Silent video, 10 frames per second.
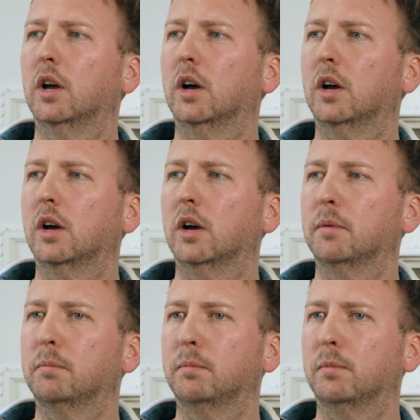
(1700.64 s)

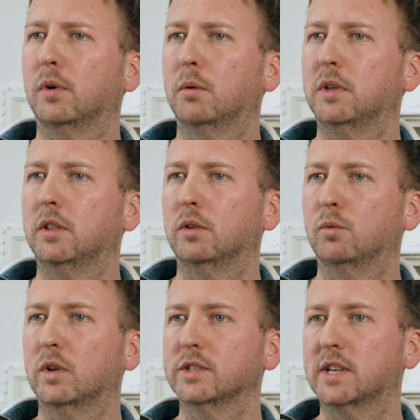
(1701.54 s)

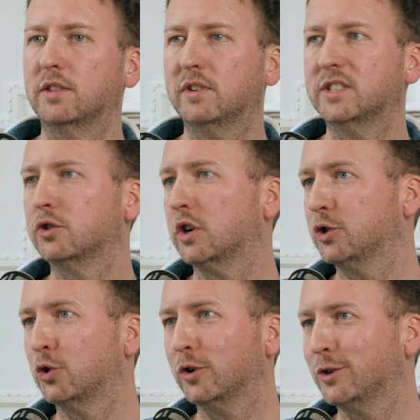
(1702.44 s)
Once investors are
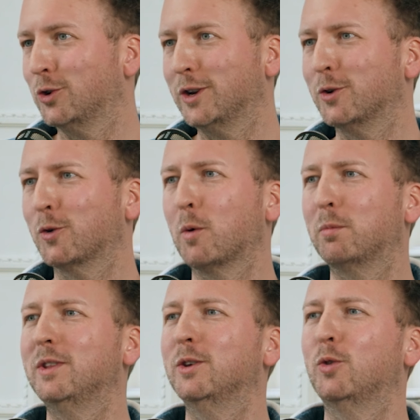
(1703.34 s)
joining your
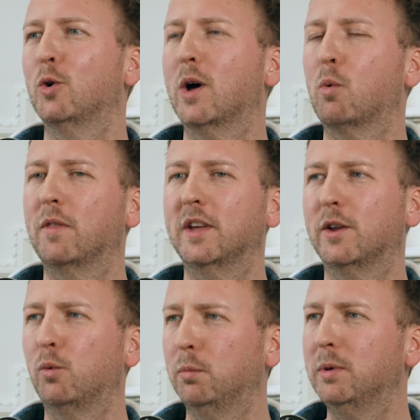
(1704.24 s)
company, you know that one day
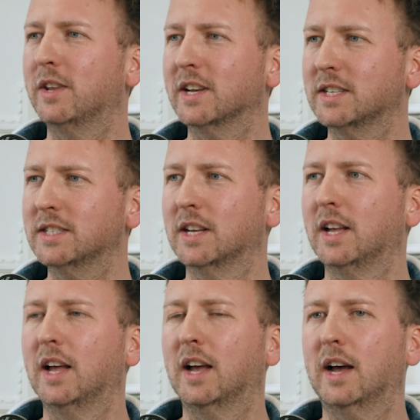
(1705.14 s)
there will be an exit.
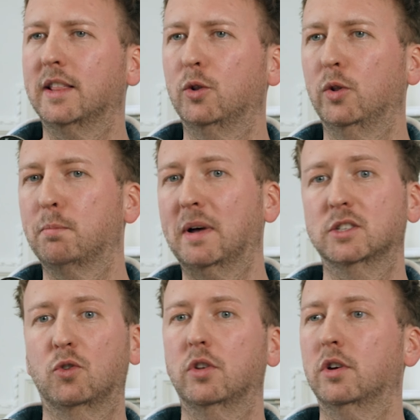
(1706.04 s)
And it all
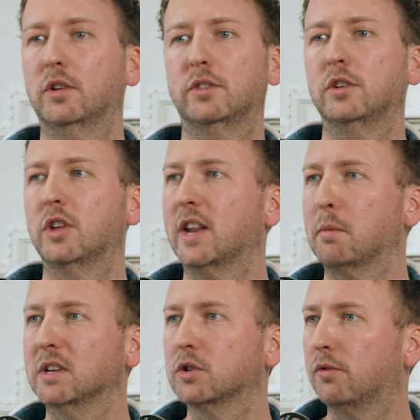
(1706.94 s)
depends on the
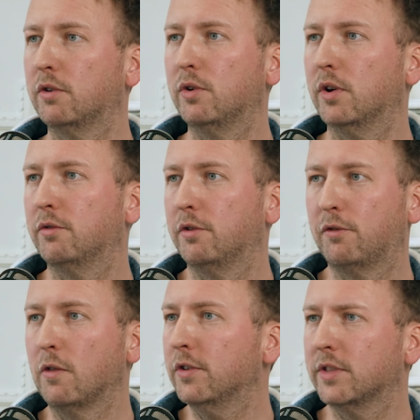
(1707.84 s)
dynamics of the
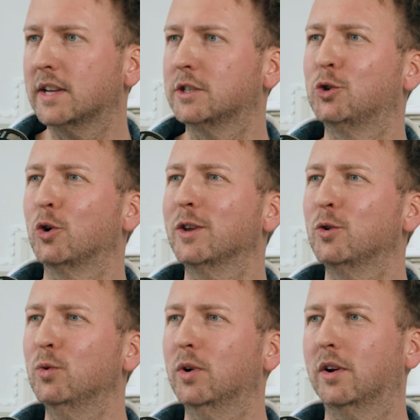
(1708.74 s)
fund that is joining
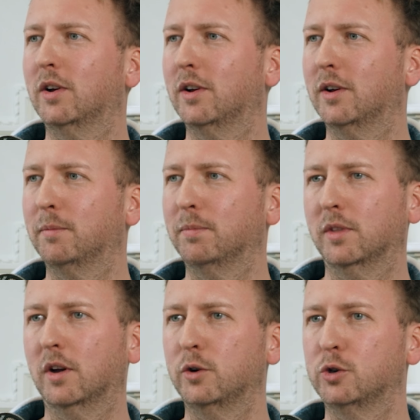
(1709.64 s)
you.
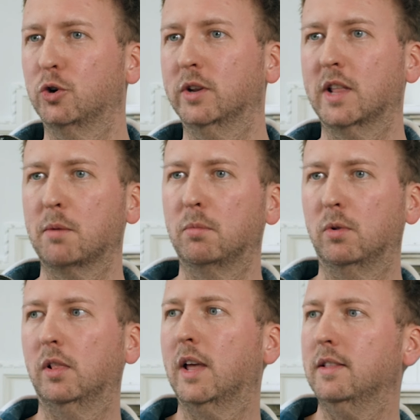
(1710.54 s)
Are you joining them
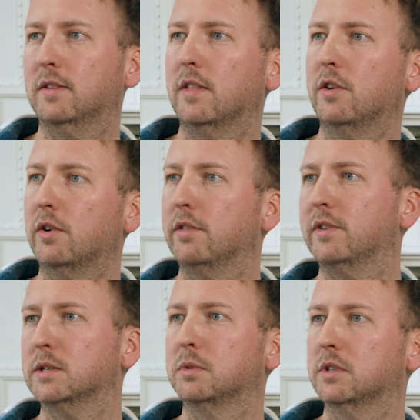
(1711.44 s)
late in their
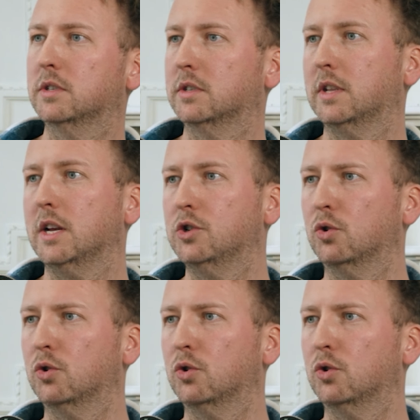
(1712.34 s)
investment stage,